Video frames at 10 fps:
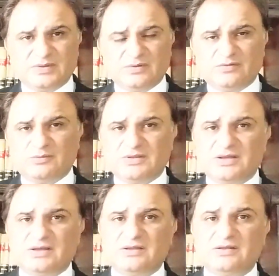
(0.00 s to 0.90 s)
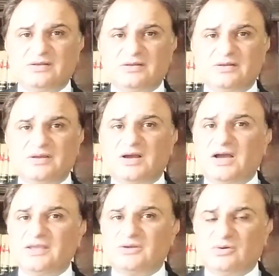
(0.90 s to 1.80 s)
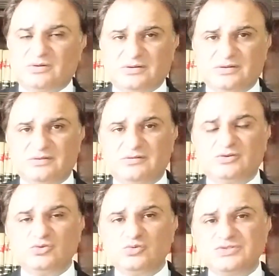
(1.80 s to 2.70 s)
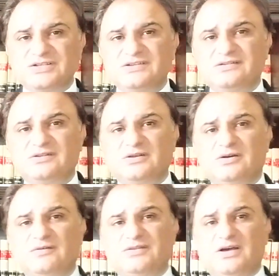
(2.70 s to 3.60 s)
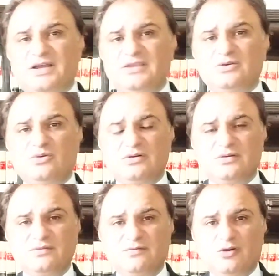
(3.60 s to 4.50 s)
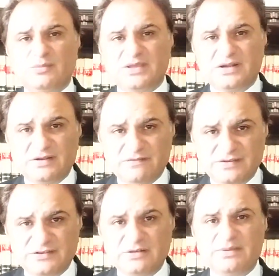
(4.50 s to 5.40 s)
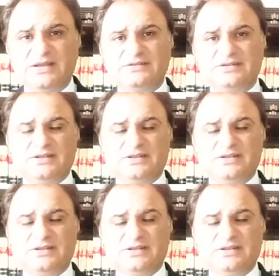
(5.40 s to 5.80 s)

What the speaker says: from the High Court. So 2 judges of the High Court forming a divisional bench.